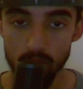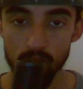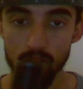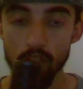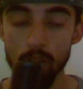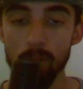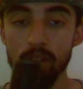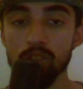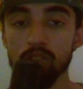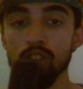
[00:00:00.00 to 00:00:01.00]
That
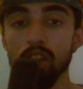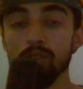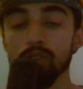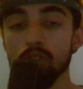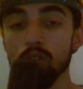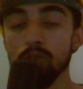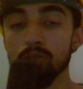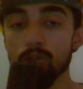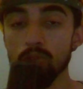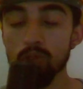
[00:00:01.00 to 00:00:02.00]
man is gonna have to go
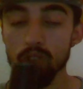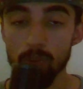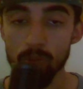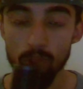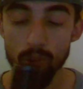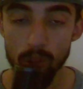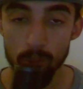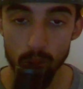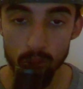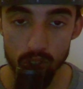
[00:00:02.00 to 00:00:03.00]
through some real
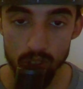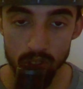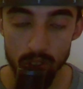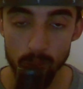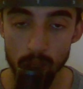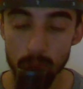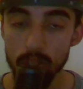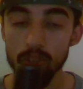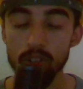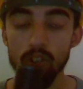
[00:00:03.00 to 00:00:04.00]
emotions, maybe
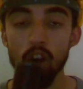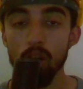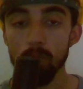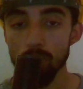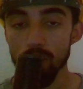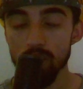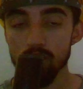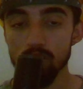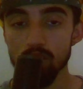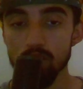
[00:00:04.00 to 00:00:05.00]
even
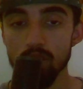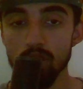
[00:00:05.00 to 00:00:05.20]
heartbreaks.